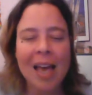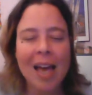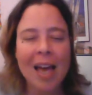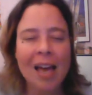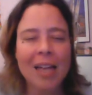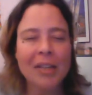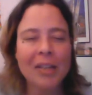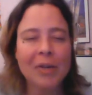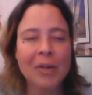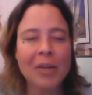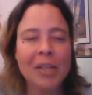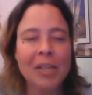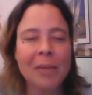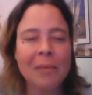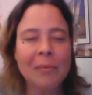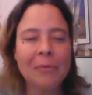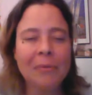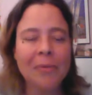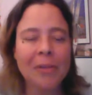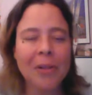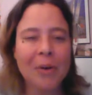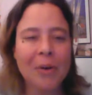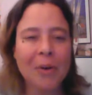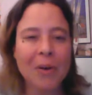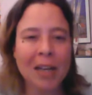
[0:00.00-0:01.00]
And you keep
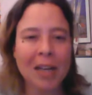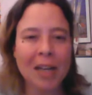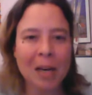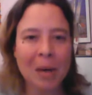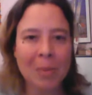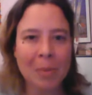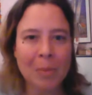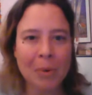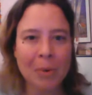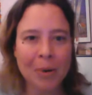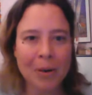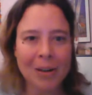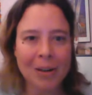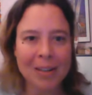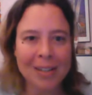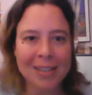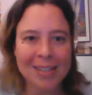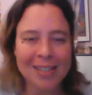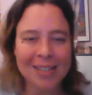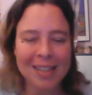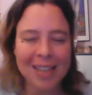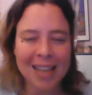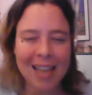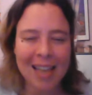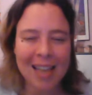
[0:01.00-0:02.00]
floating
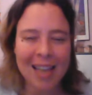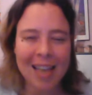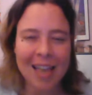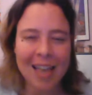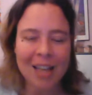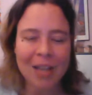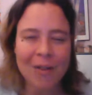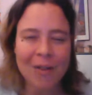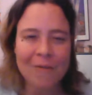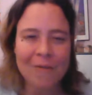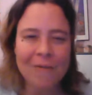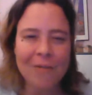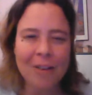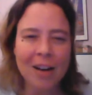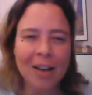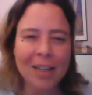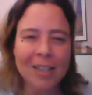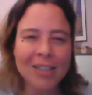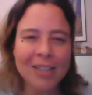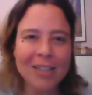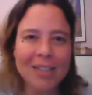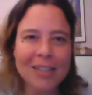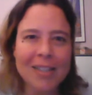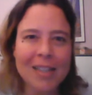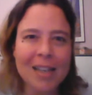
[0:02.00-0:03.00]
upwards, and you
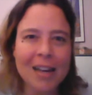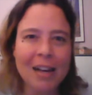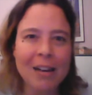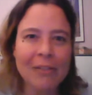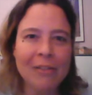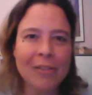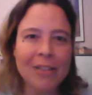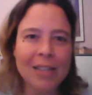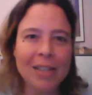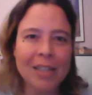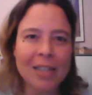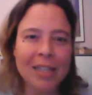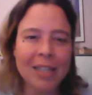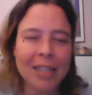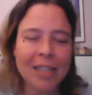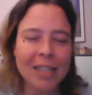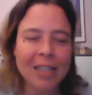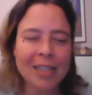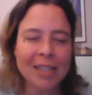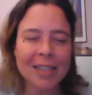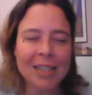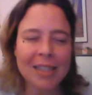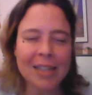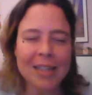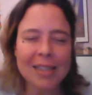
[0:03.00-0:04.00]
find yourself in an
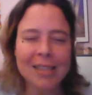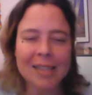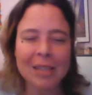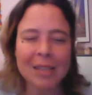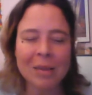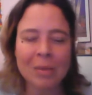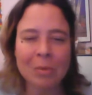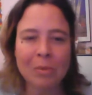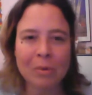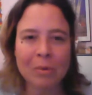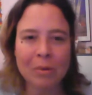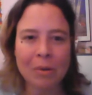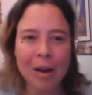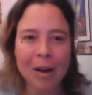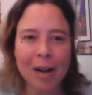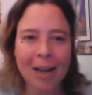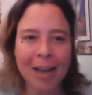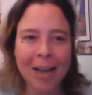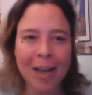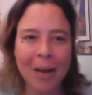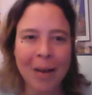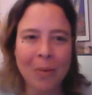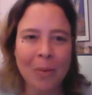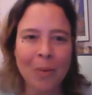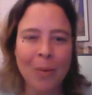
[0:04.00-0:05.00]
iridescent,
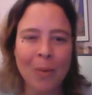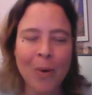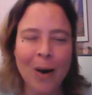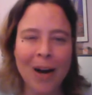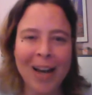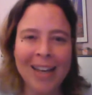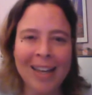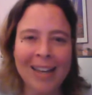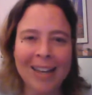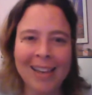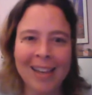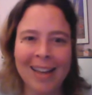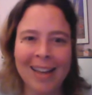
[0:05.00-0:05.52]
bright white